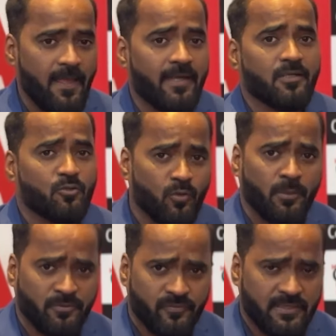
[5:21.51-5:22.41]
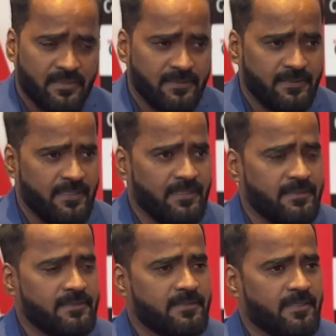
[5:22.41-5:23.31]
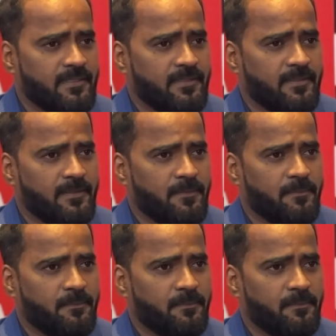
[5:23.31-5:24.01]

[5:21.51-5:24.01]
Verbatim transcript: And co-ops with us is uh,